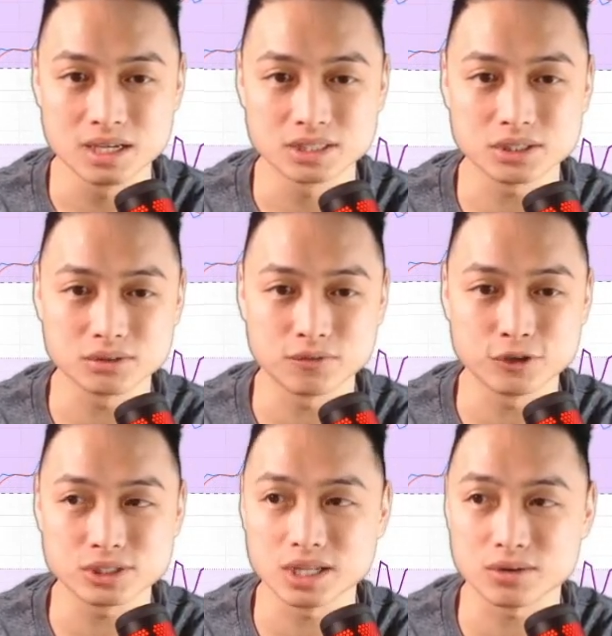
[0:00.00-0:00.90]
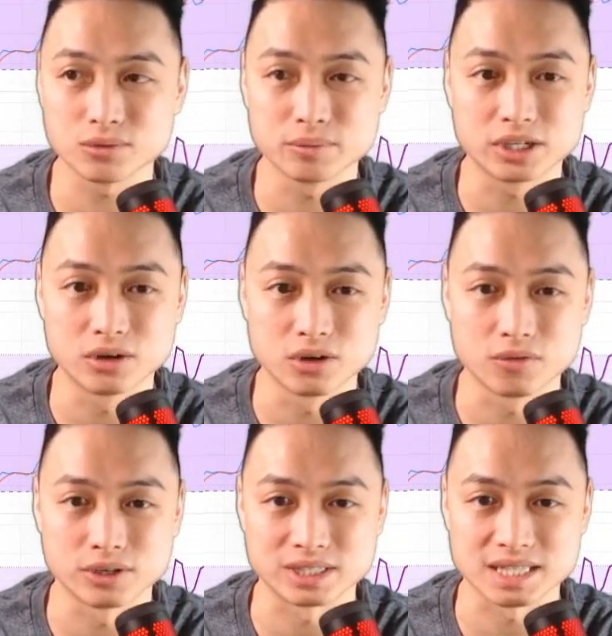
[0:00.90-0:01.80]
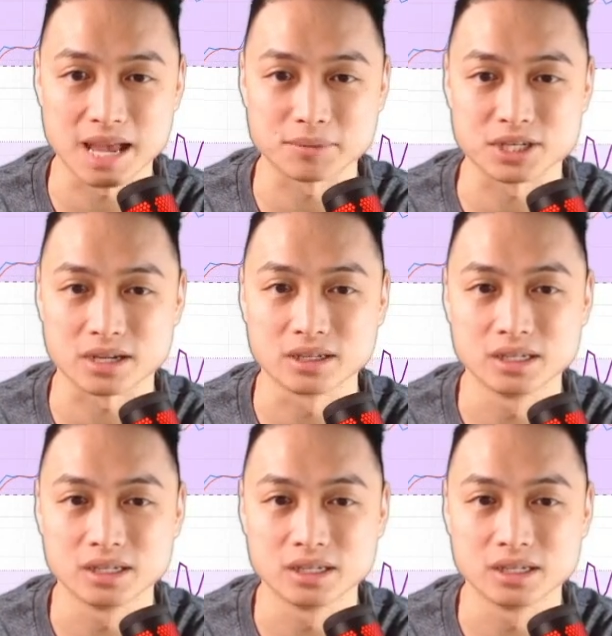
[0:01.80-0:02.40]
So the first stock we'll be going over is Snapchat.